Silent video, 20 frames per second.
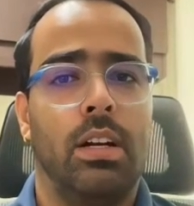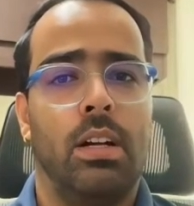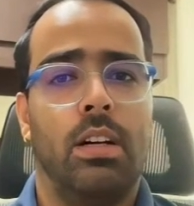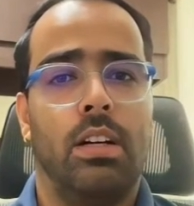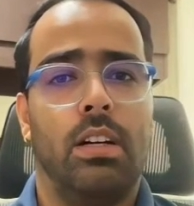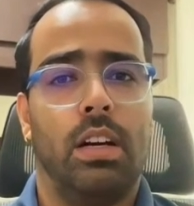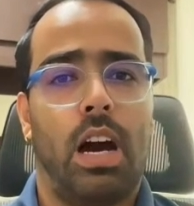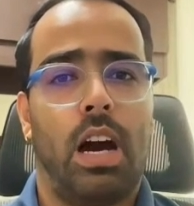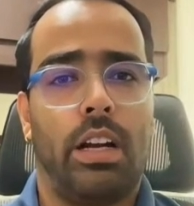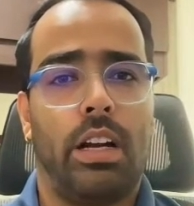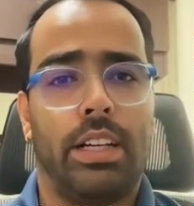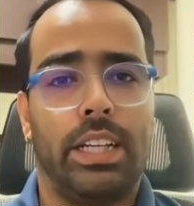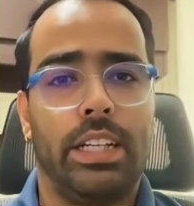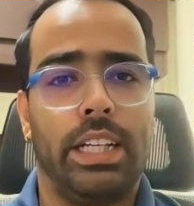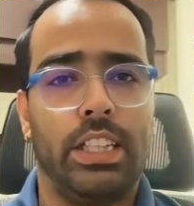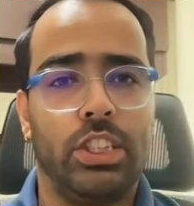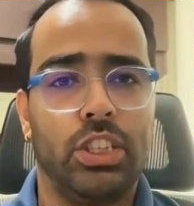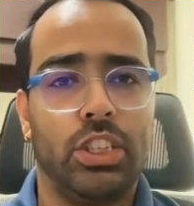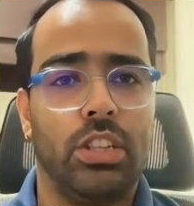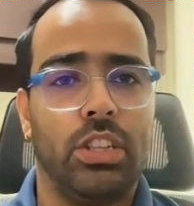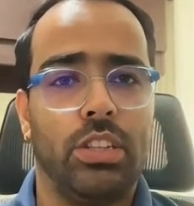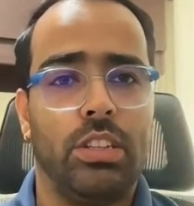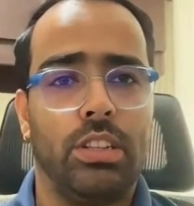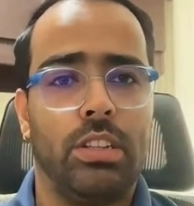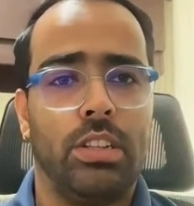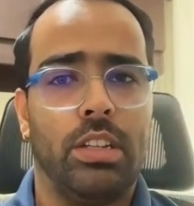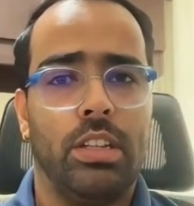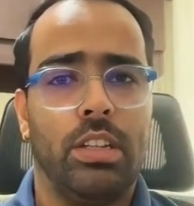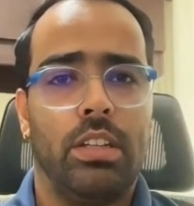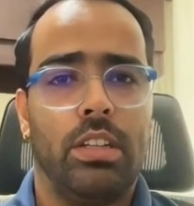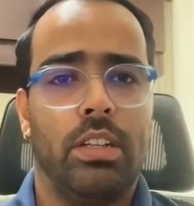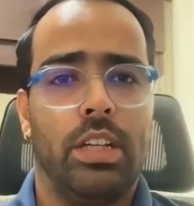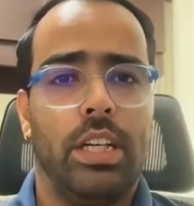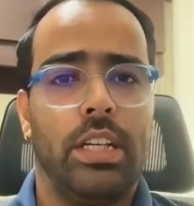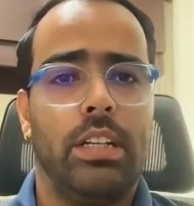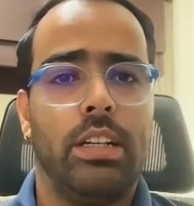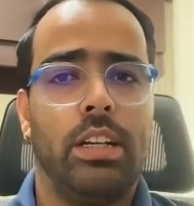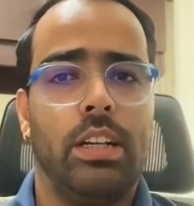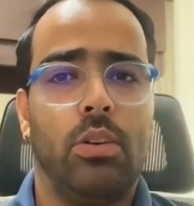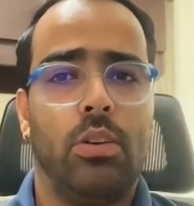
architecture, right, and